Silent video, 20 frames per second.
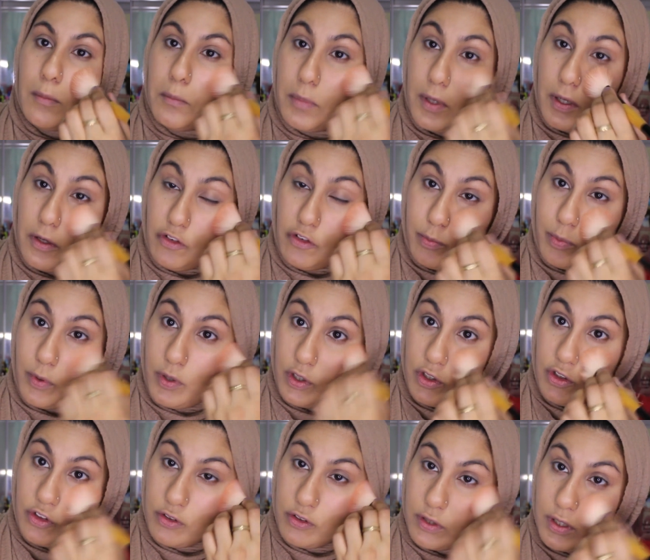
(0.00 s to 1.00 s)
blush
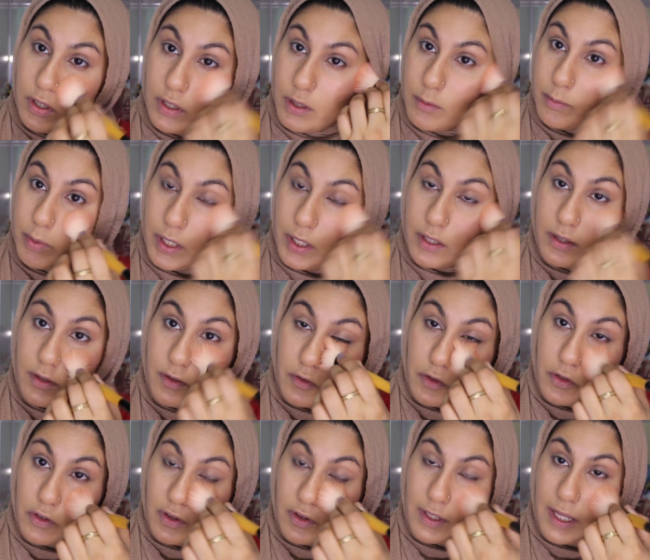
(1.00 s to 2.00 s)
brush and applying this
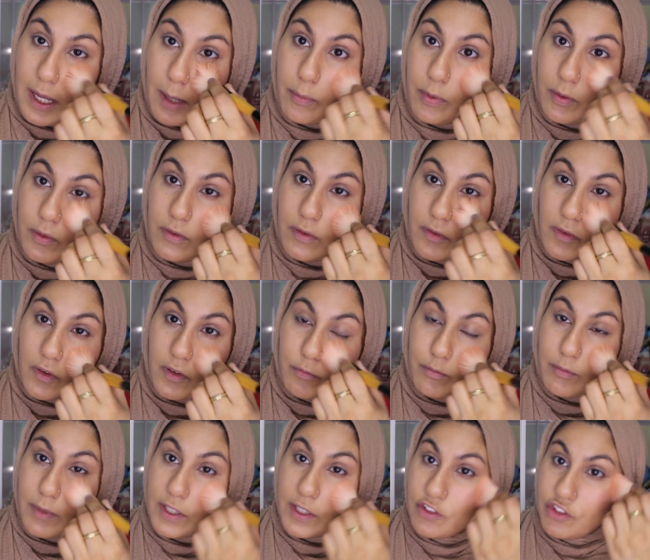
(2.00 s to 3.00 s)
to the apples
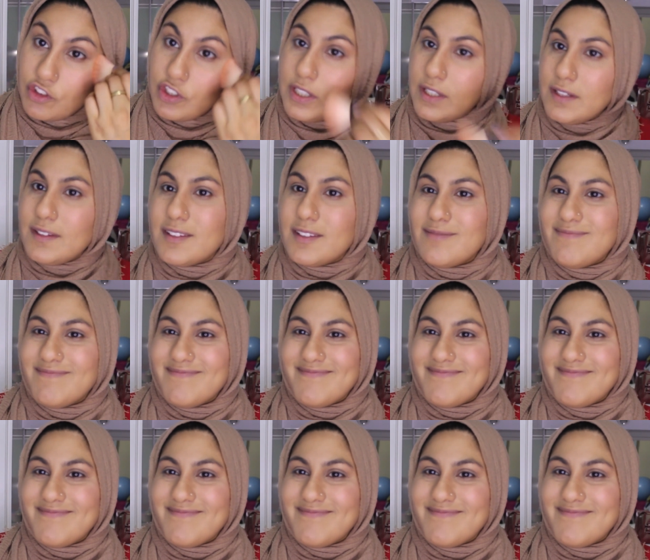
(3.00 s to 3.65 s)
of my cheeks,